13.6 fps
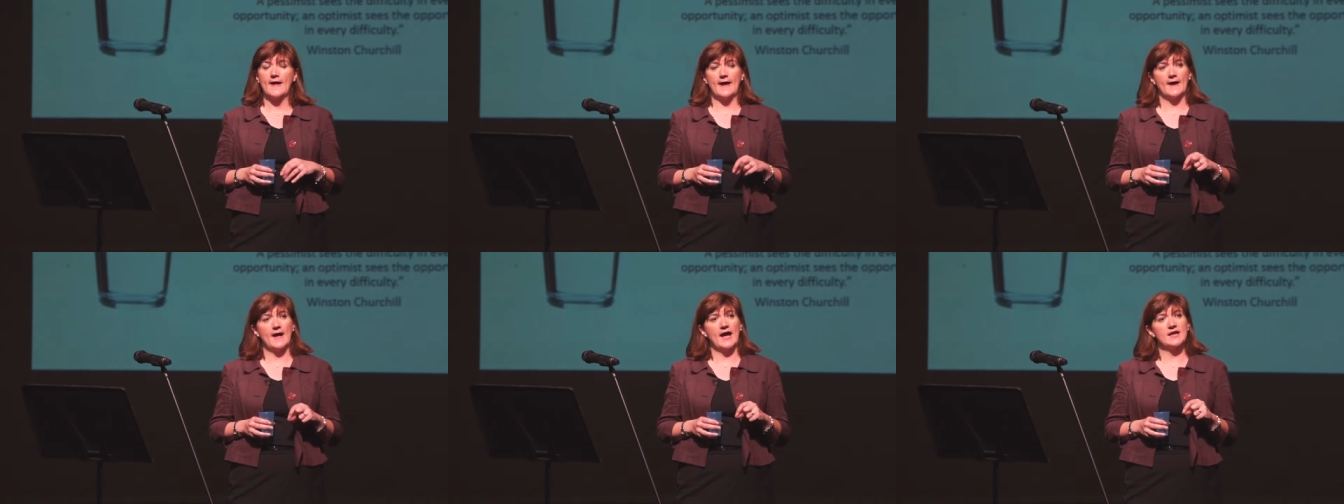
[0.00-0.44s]

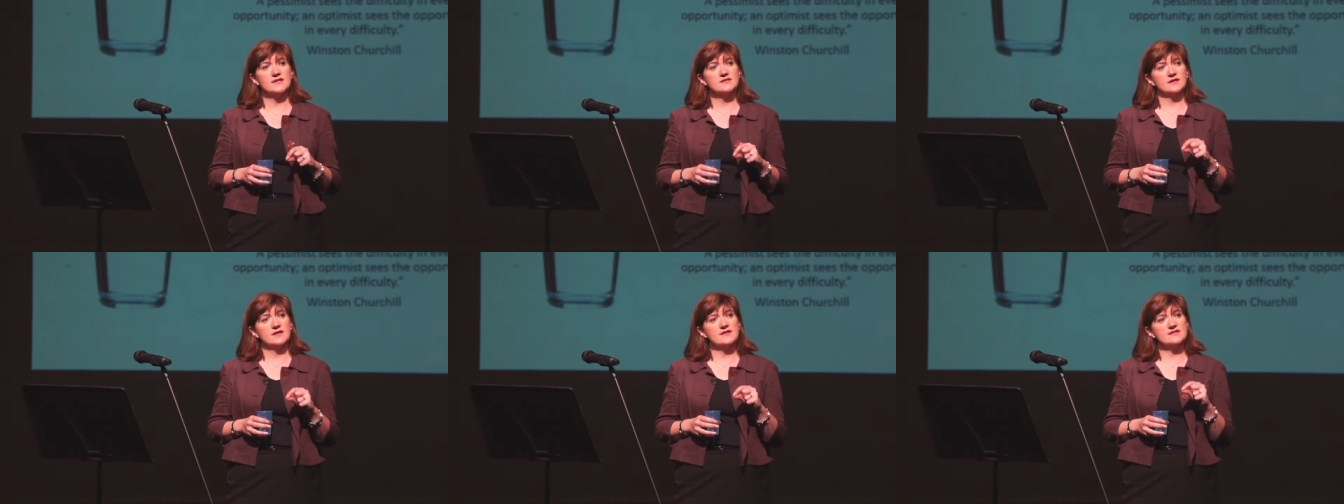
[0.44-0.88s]

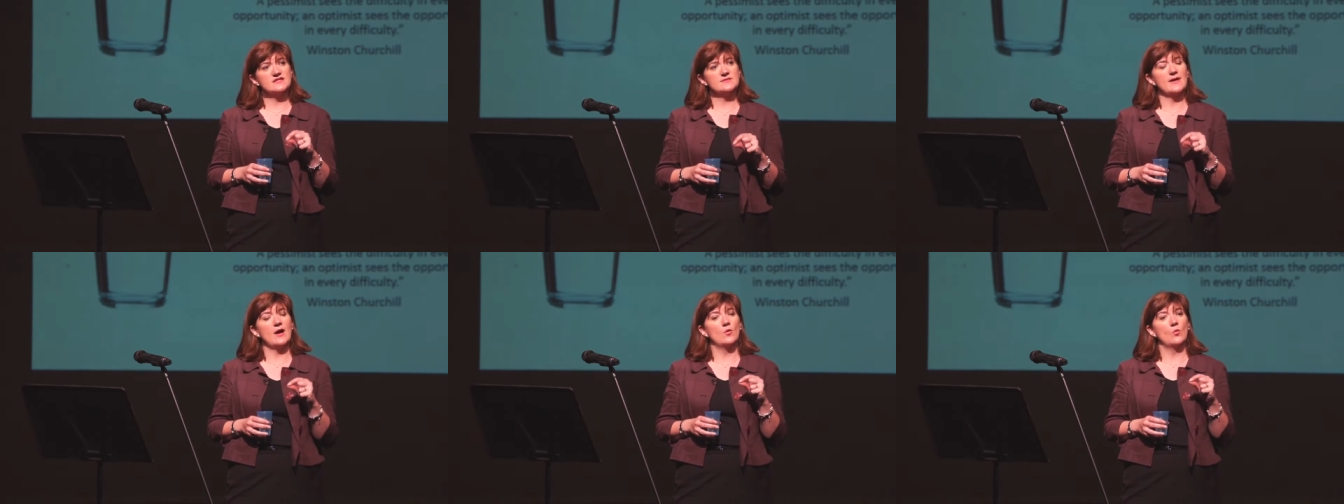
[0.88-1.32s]
And this is
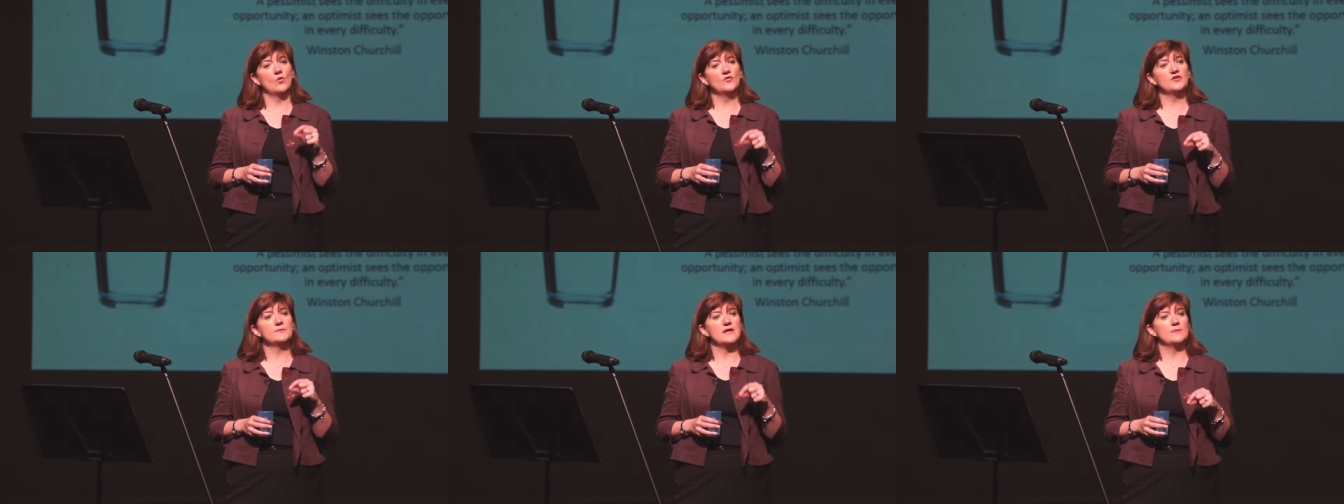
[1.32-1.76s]
about
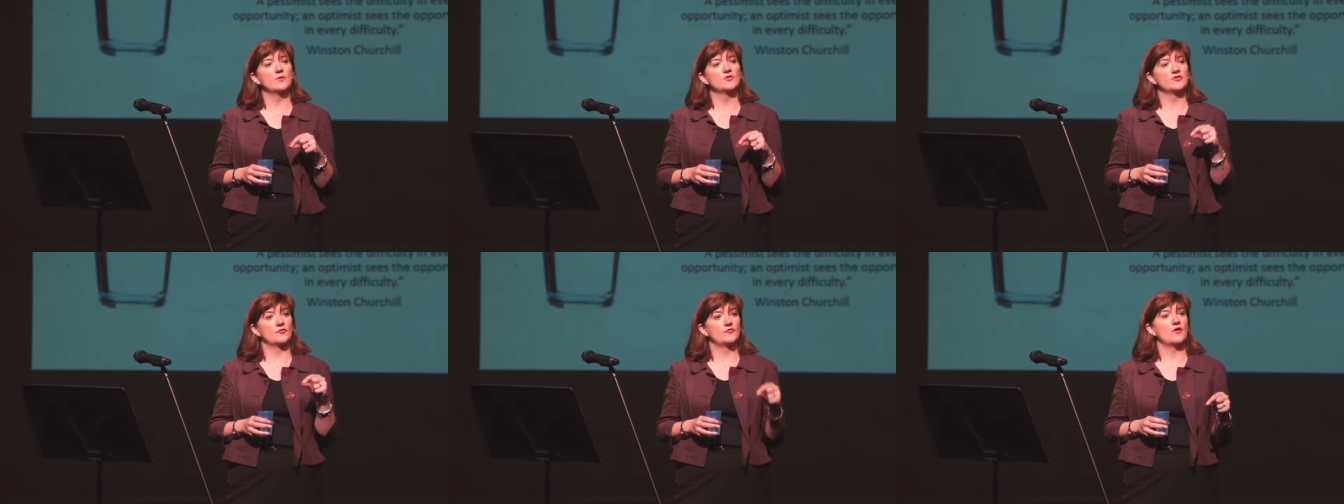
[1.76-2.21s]
wanting people
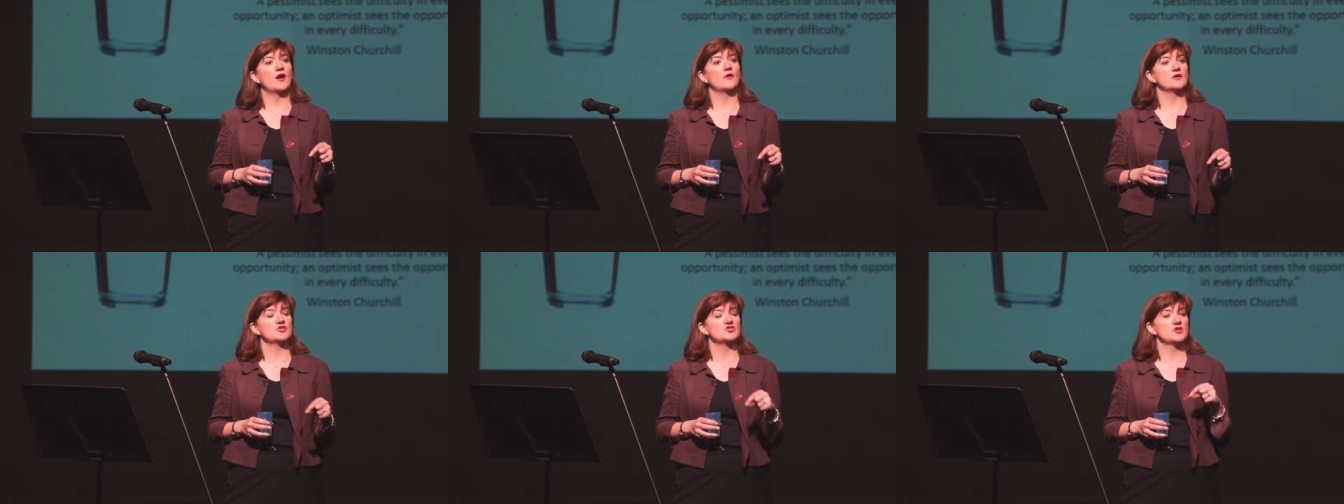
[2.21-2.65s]
to
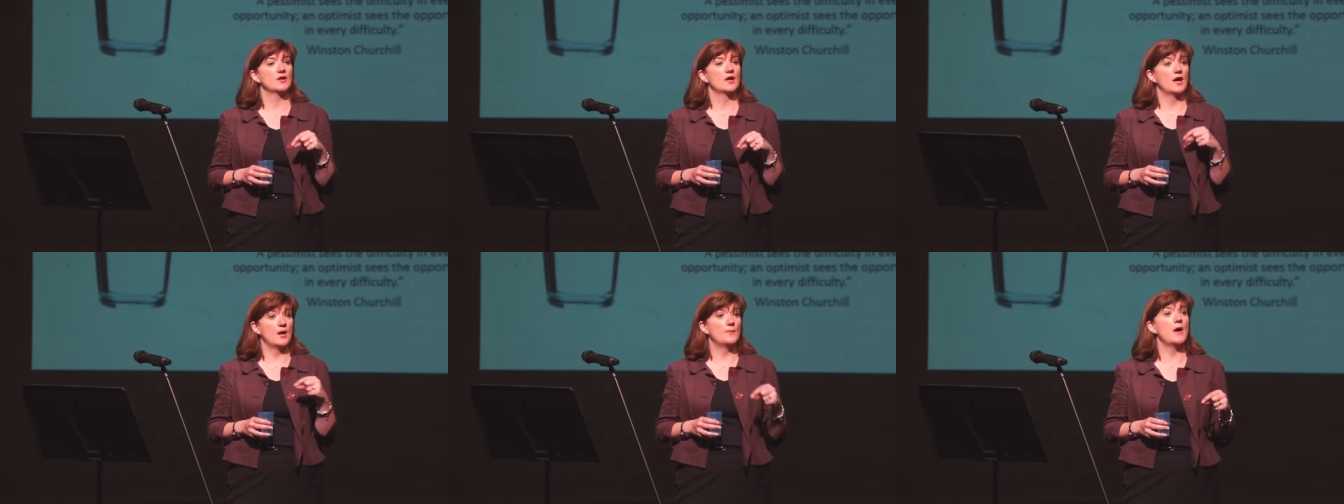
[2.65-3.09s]
flourish
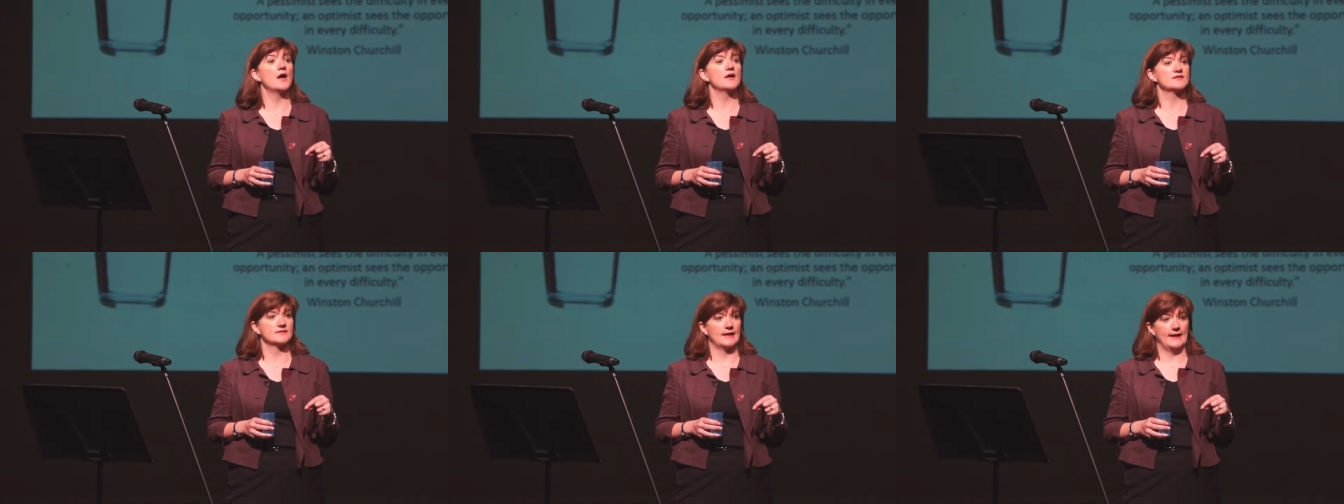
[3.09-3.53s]

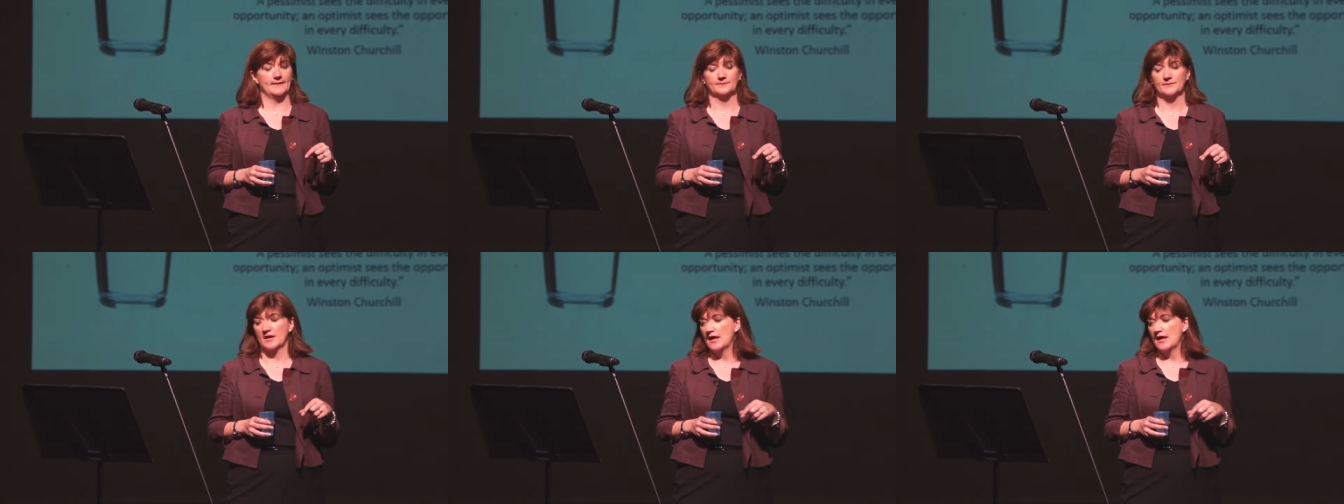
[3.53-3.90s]
personally.